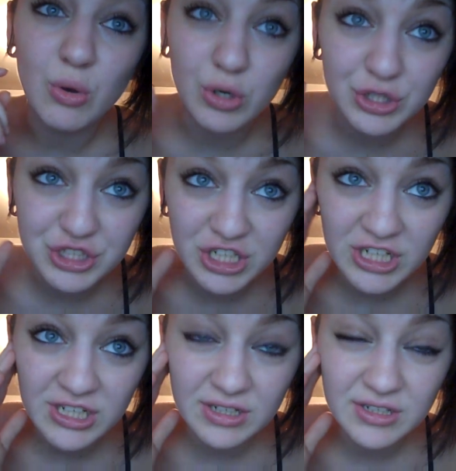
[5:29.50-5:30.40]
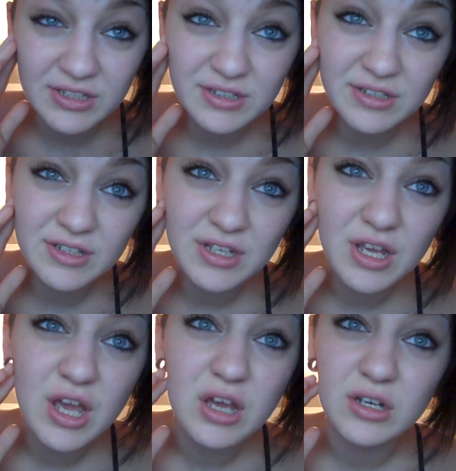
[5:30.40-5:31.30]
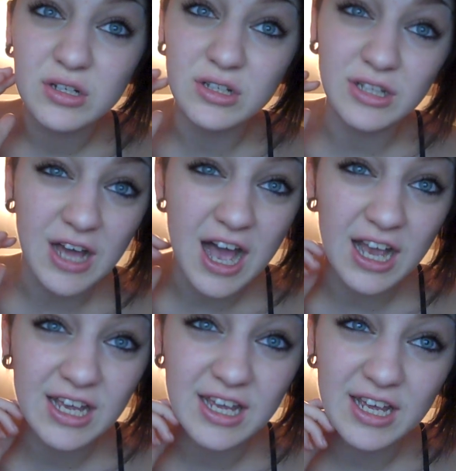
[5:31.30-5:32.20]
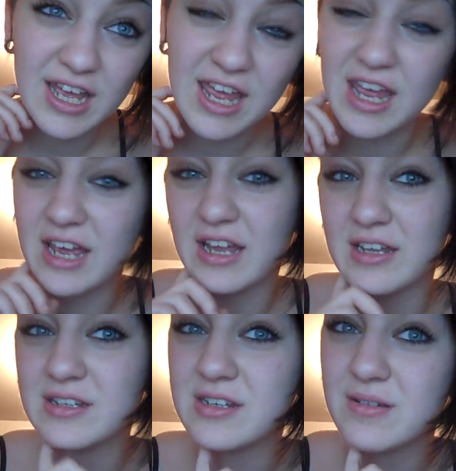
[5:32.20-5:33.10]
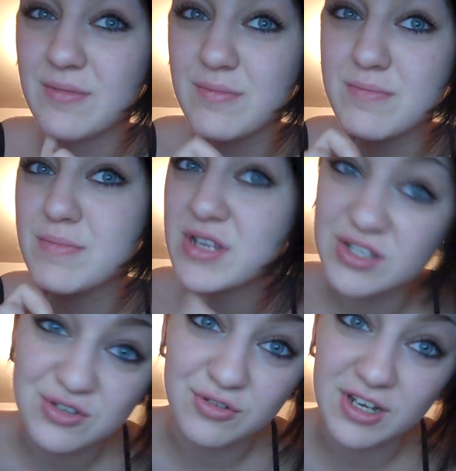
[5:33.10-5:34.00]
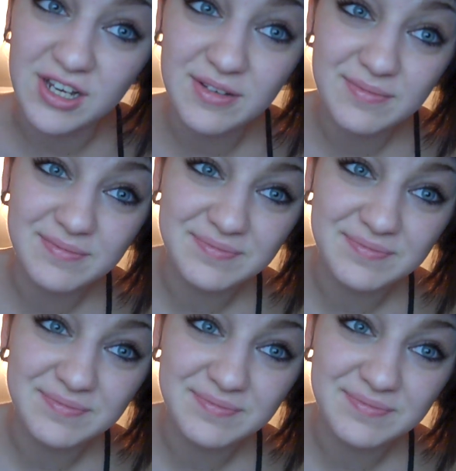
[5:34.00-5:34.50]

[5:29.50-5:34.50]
Orchard. Clock and mystery.